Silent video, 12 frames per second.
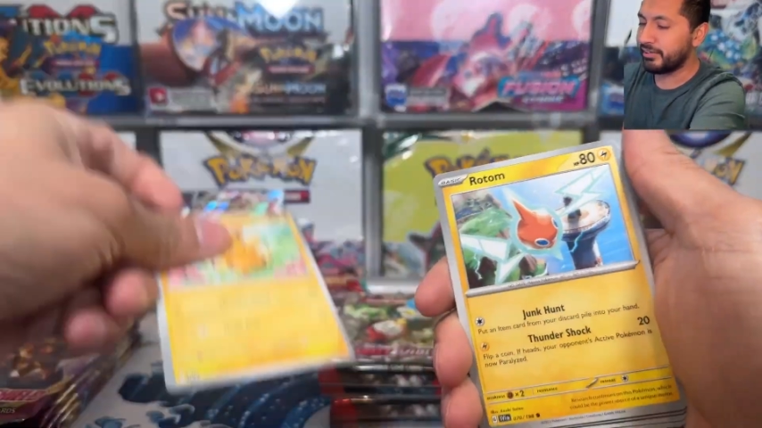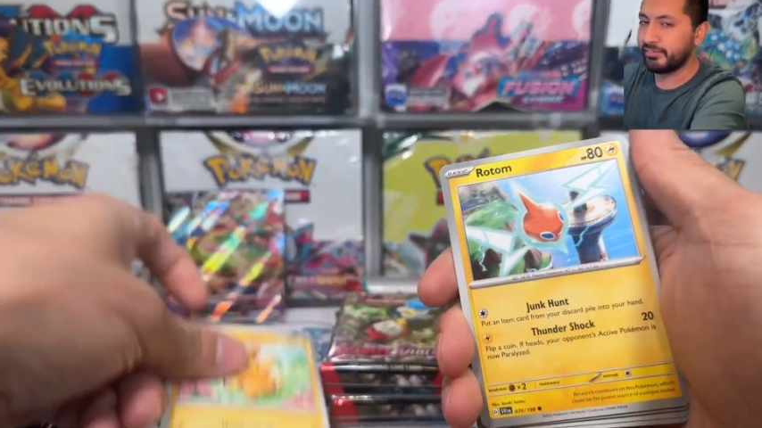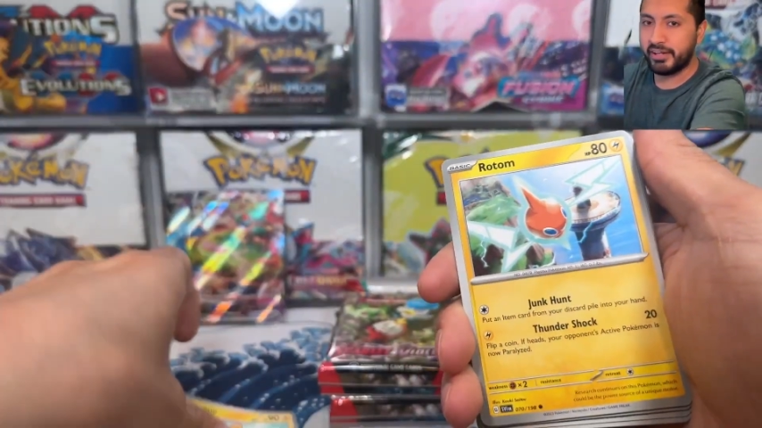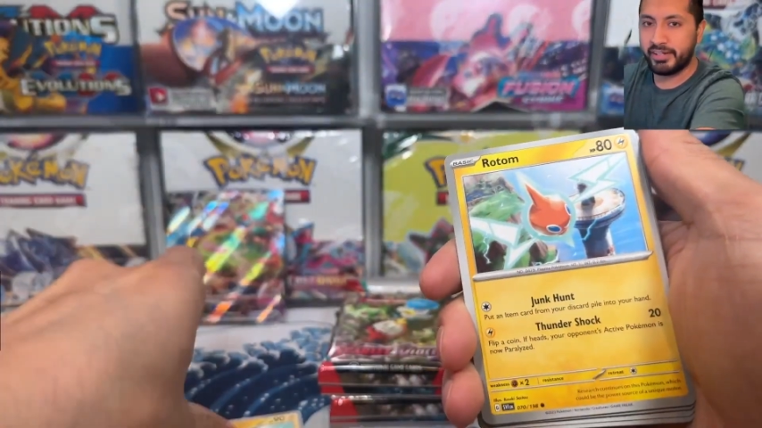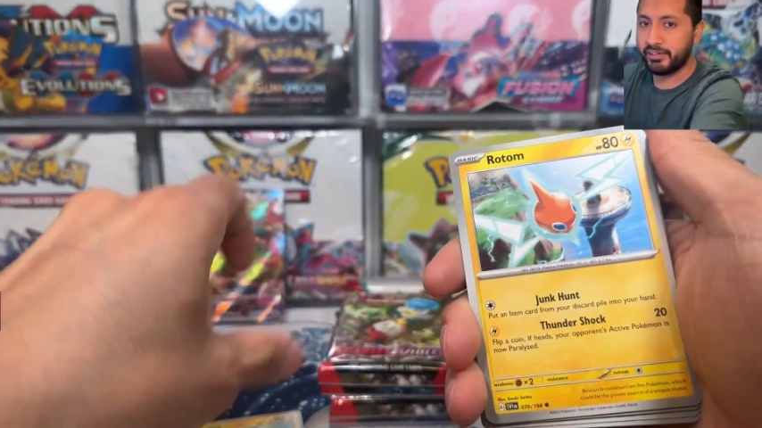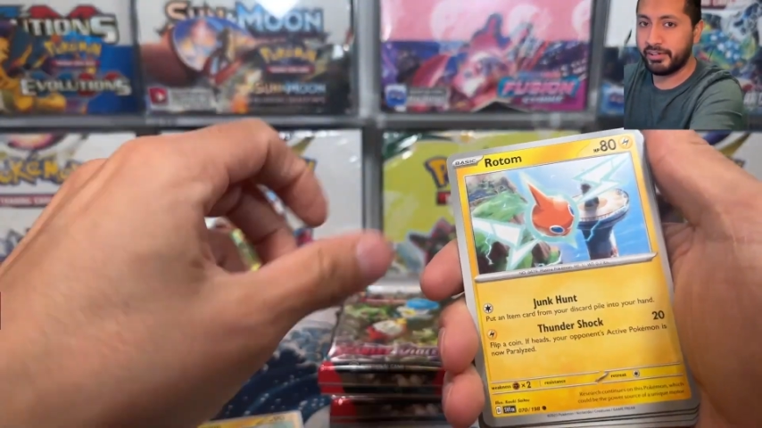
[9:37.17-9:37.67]

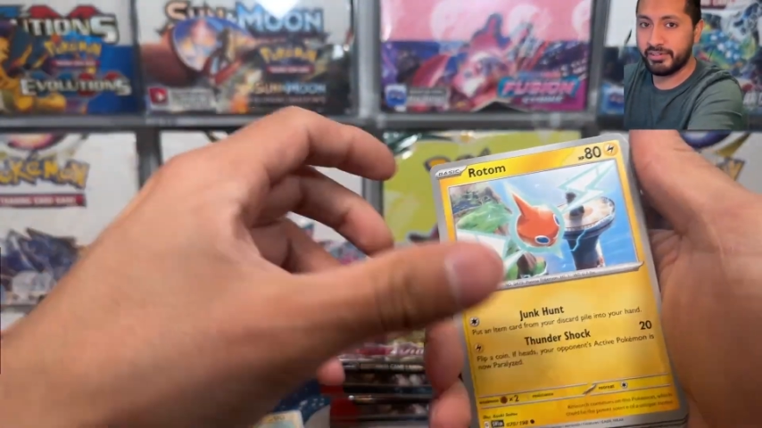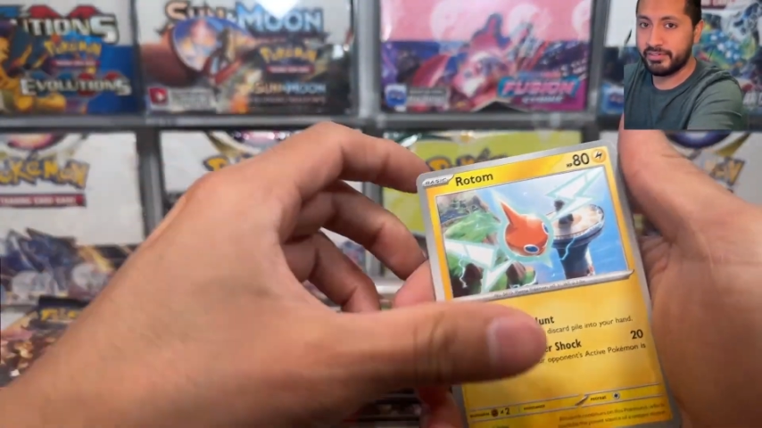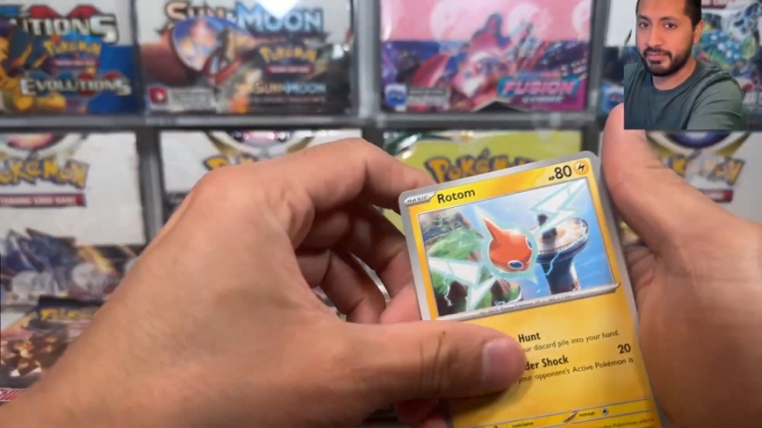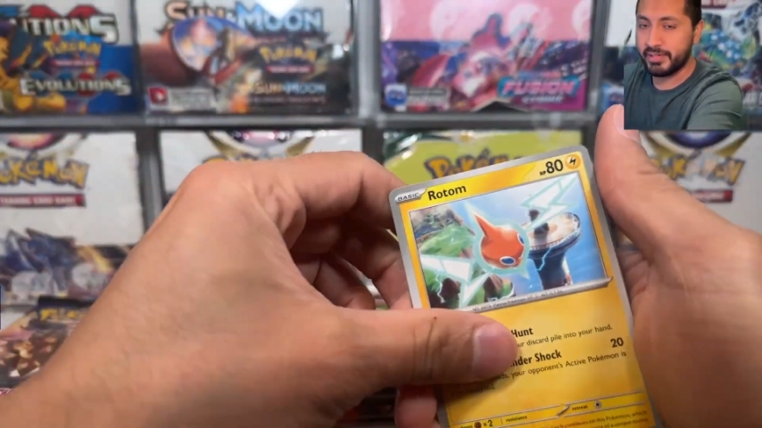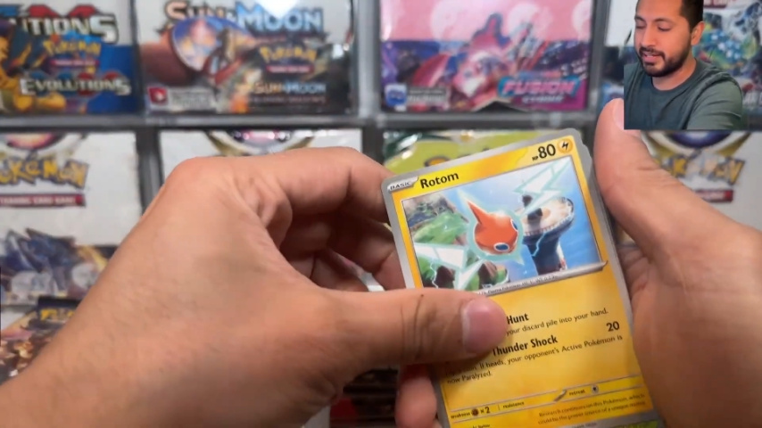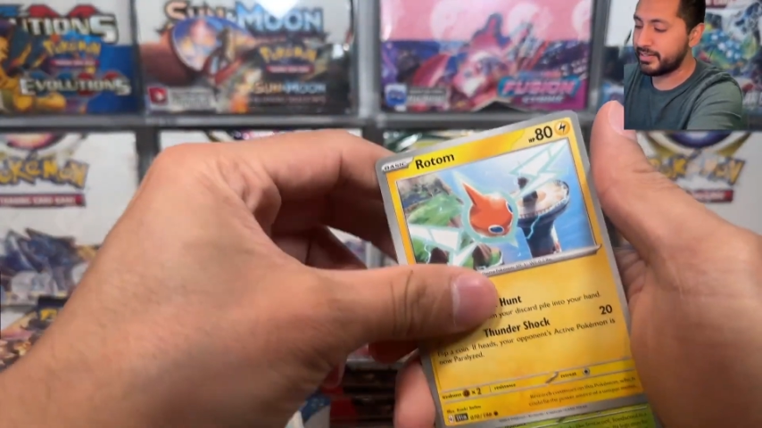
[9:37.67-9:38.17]
great cards
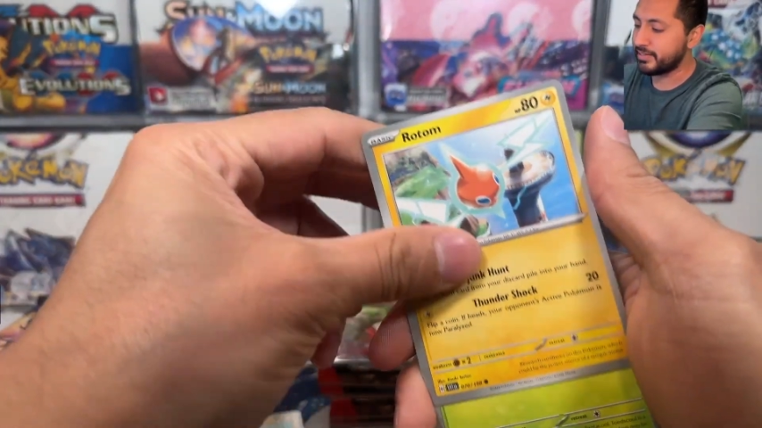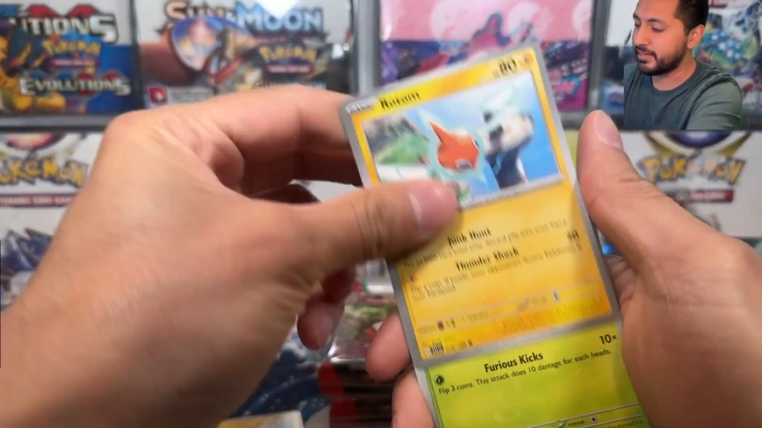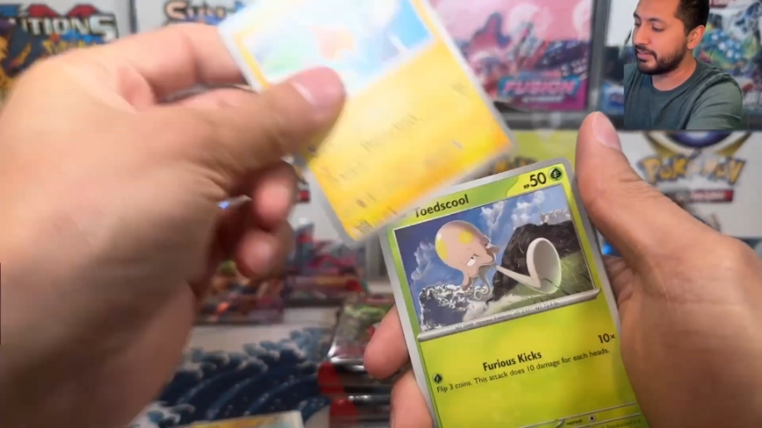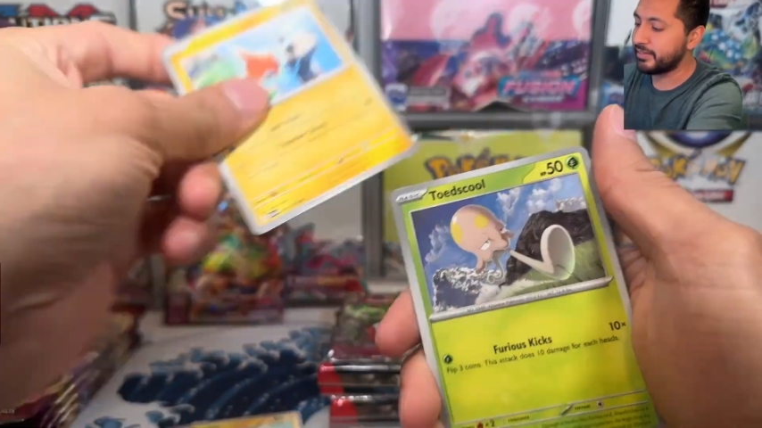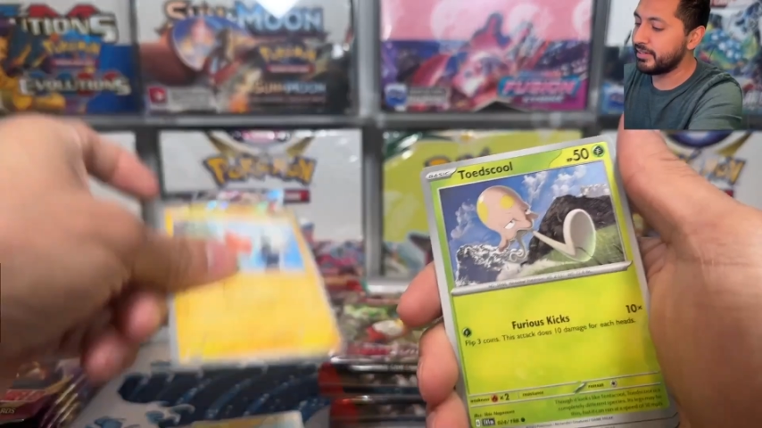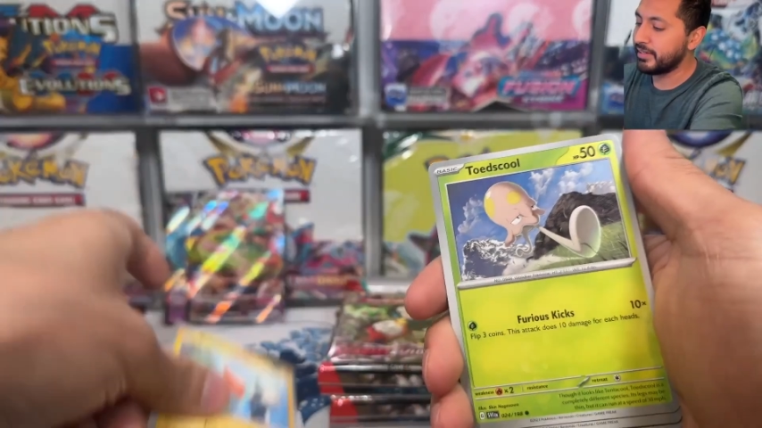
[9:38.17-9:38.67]
from that set.